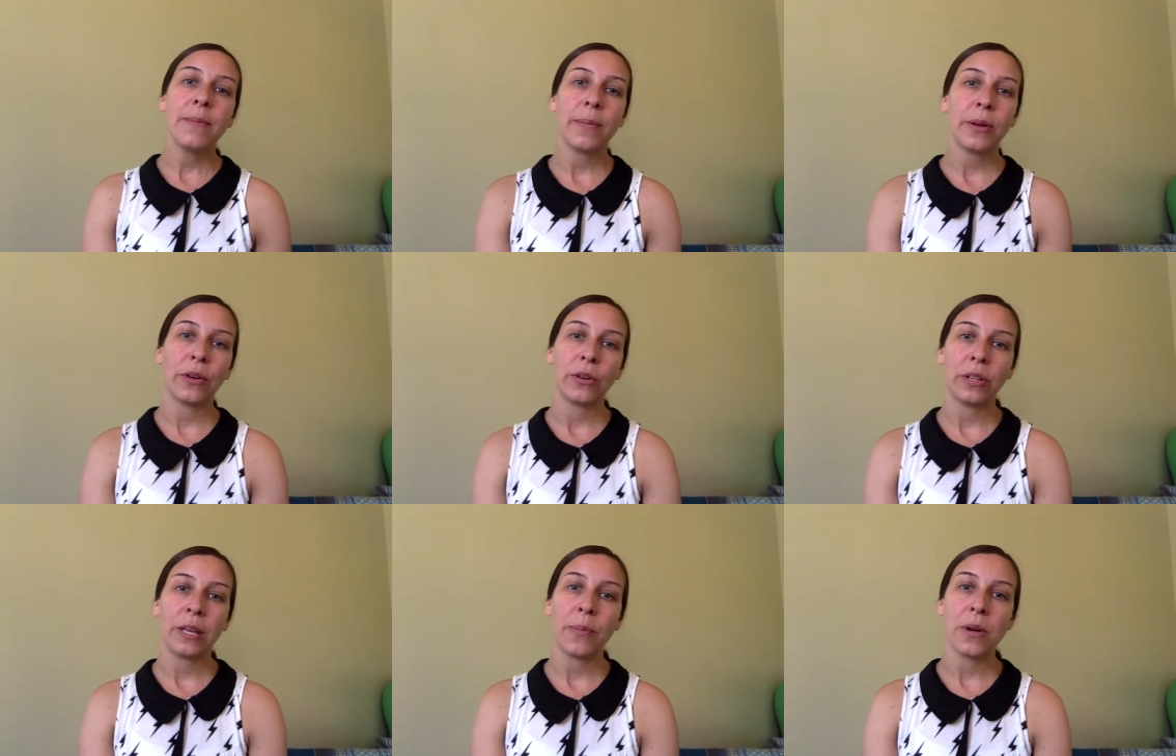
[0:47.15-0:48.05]
maybe
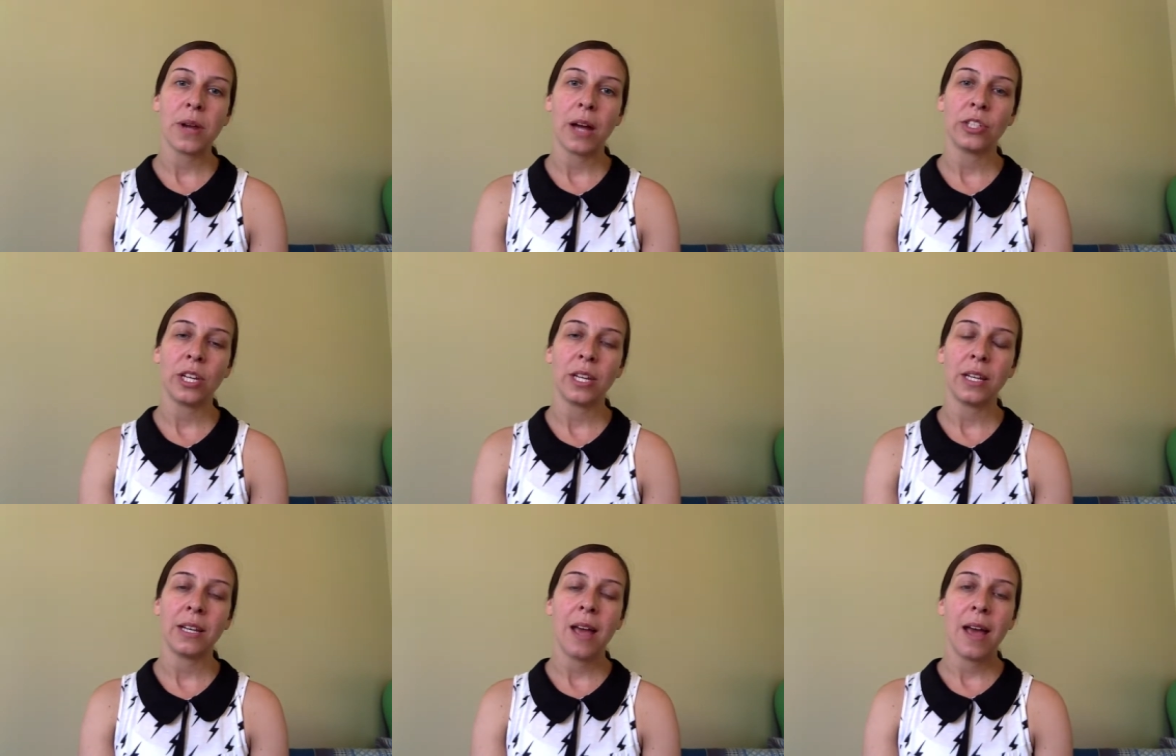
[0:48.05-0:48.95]
early production
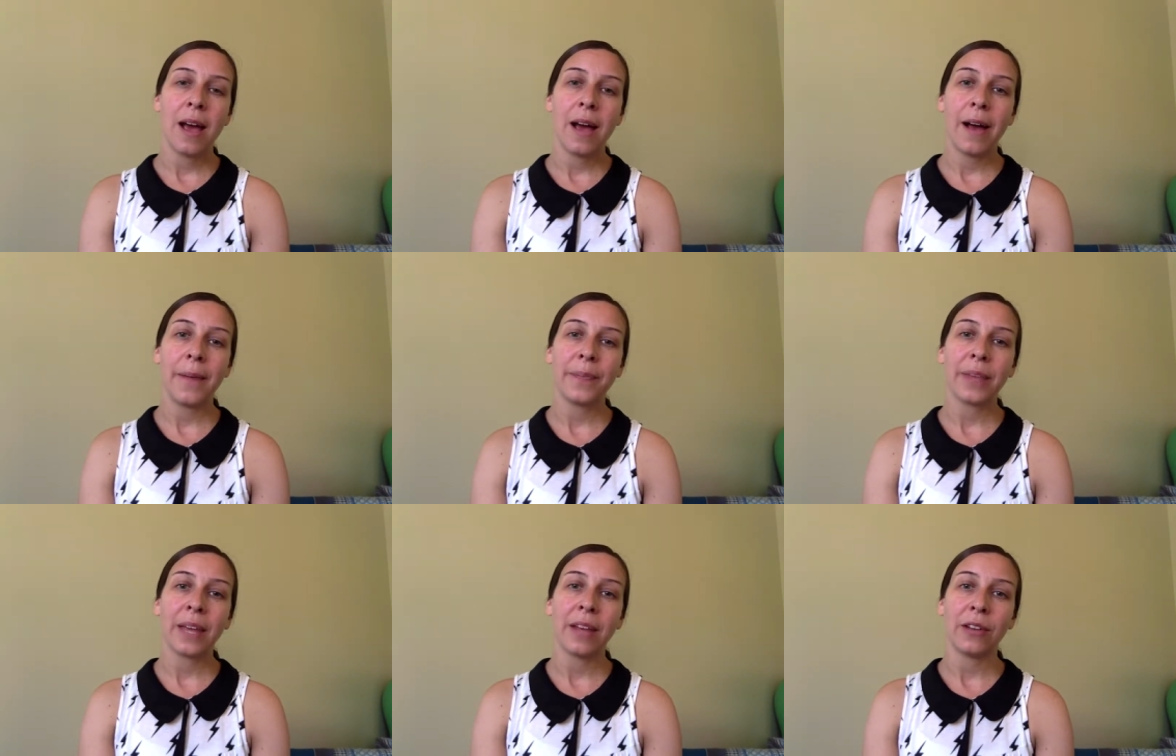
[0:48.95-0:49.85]

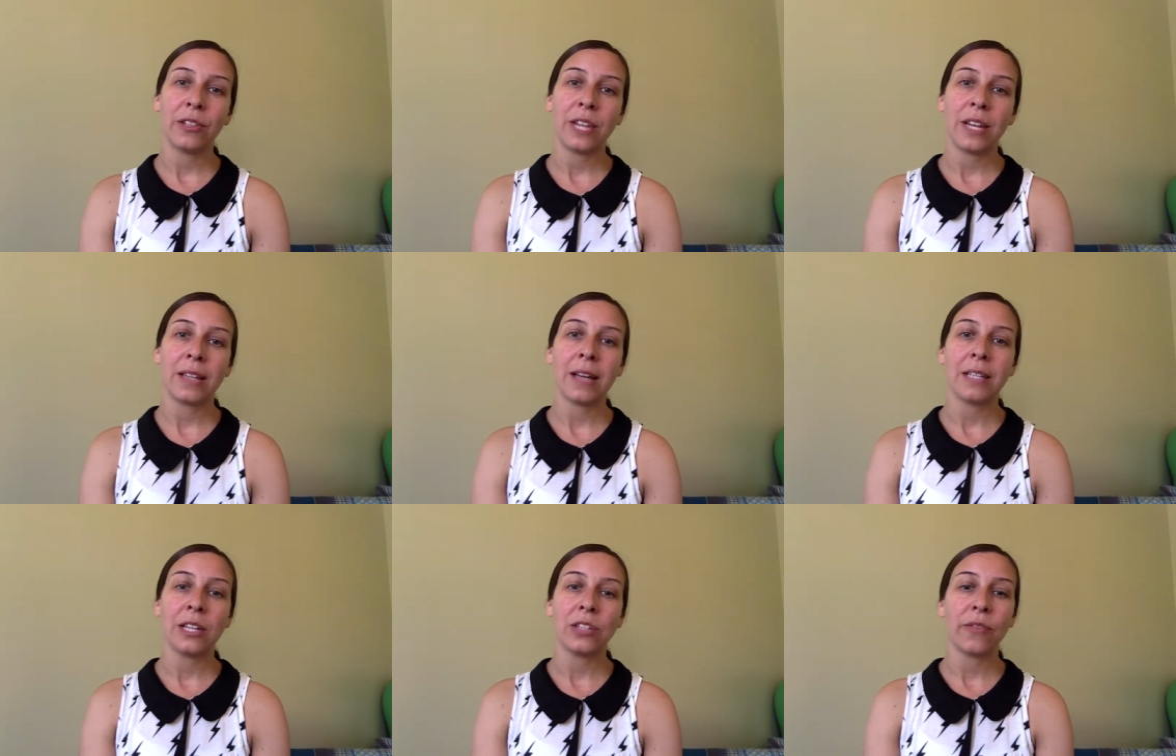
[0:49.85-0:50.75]
and understanding
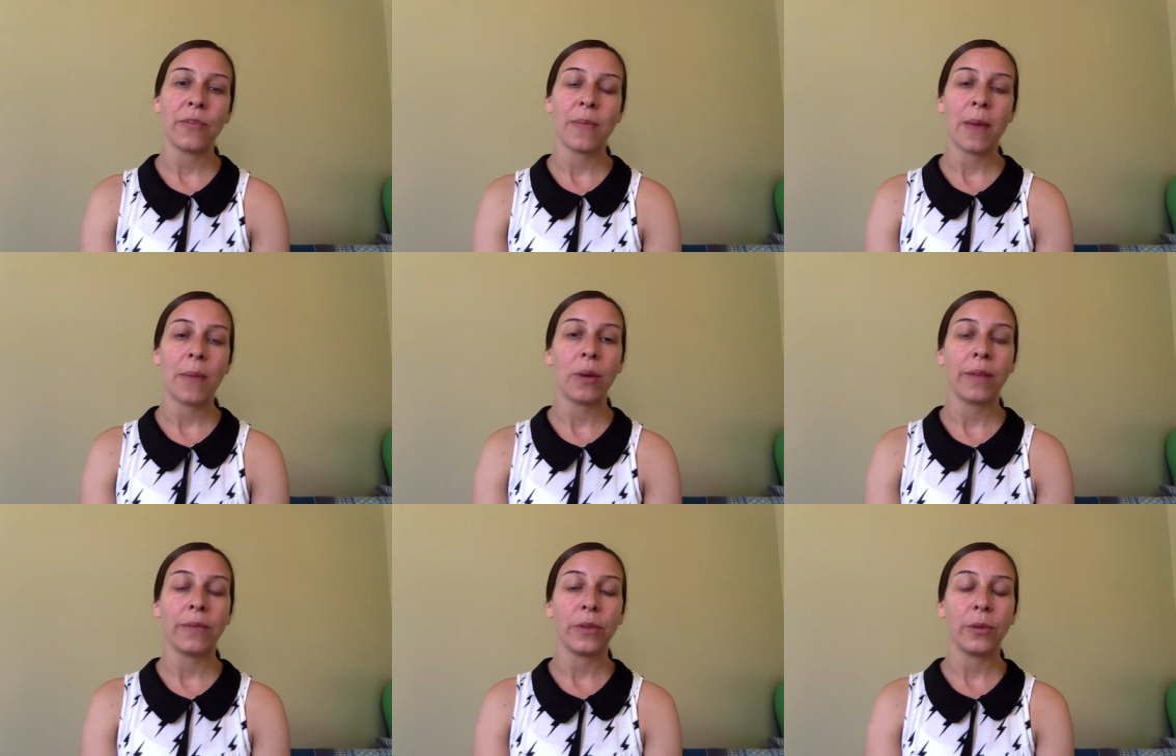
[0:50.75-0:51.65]
lactation from that point
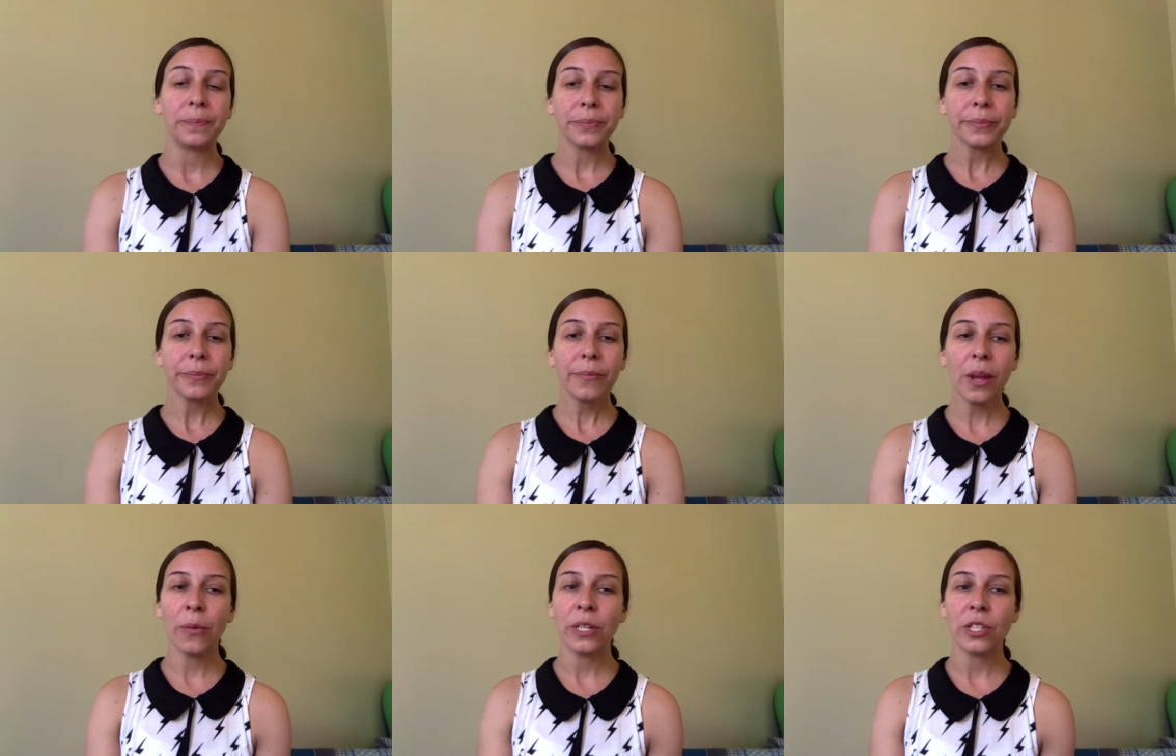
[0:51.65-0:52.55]
of view,
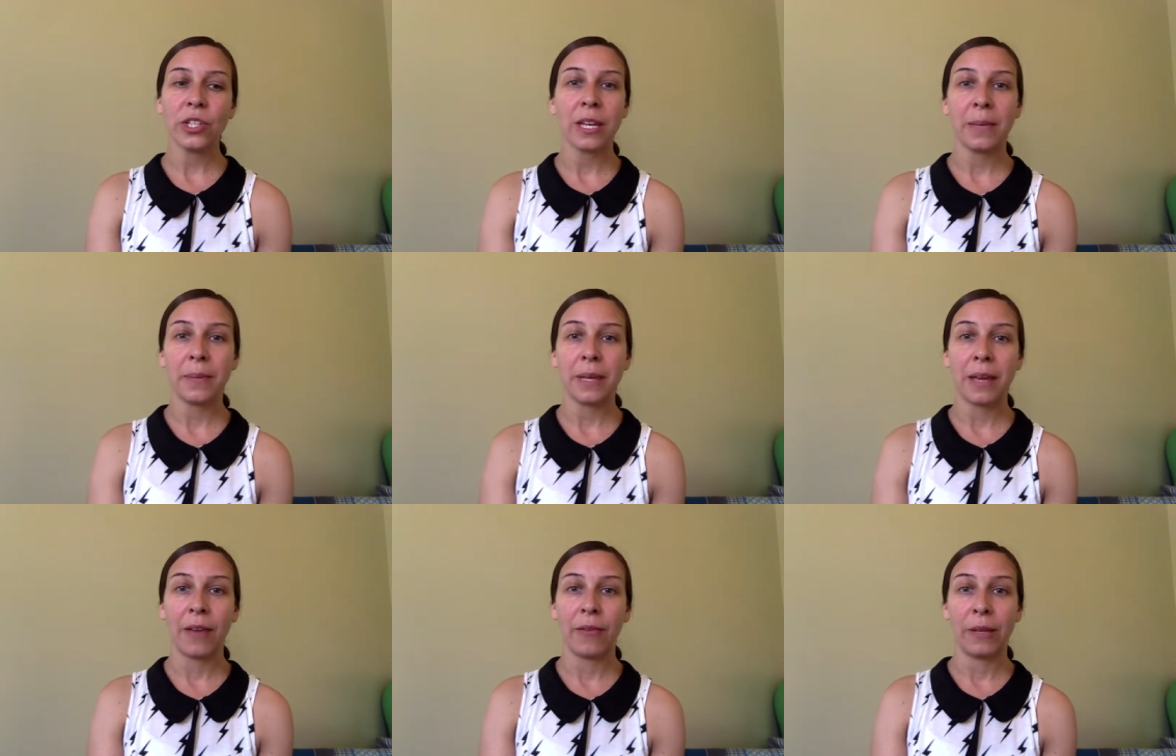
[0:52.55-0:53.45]
which can be
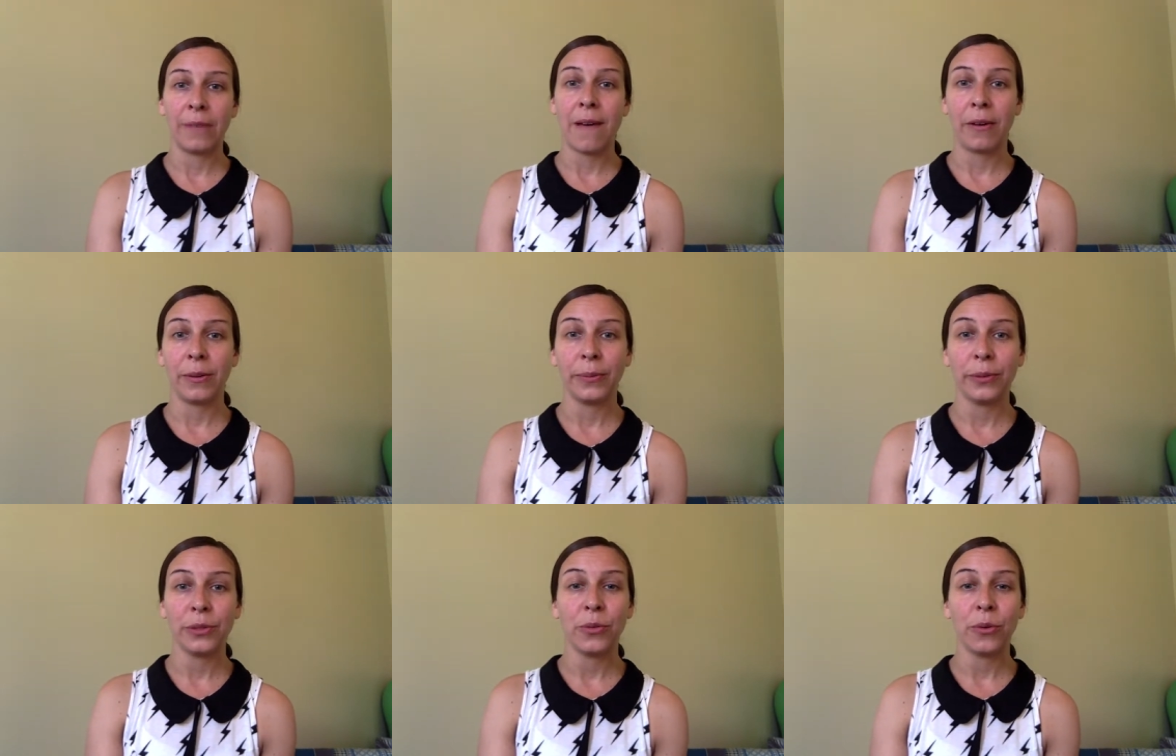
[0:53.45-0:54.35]
a really
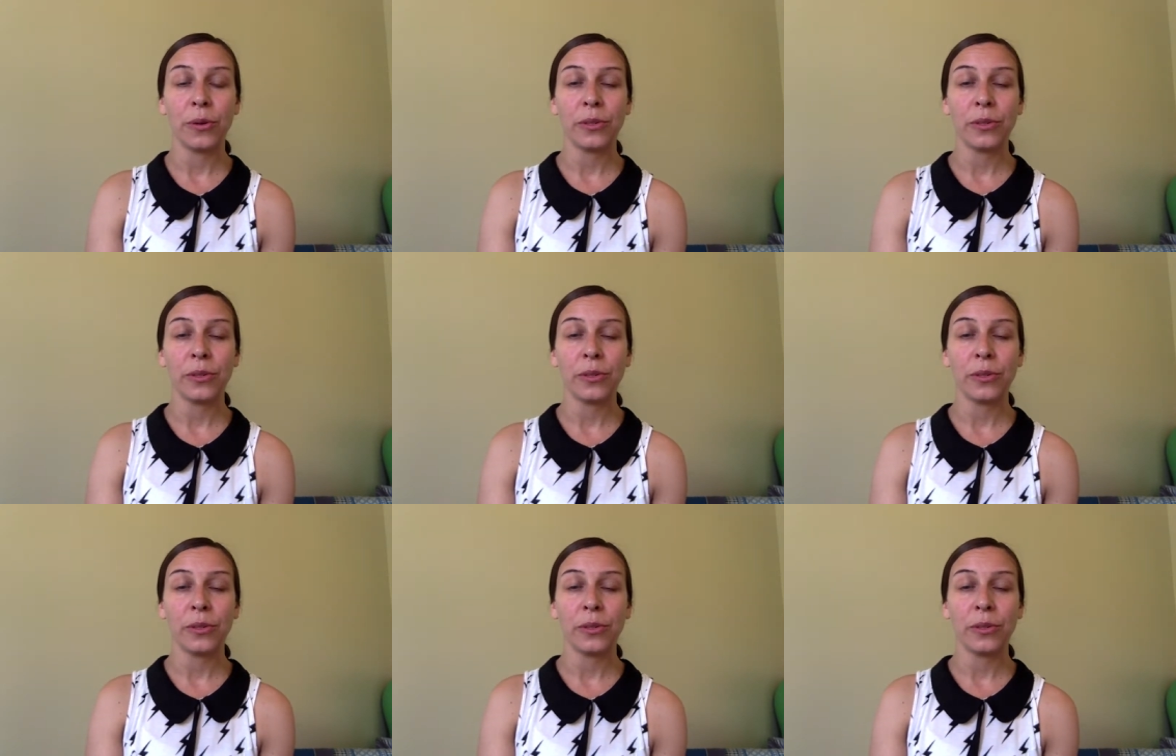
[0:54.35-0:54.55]
valuable tool.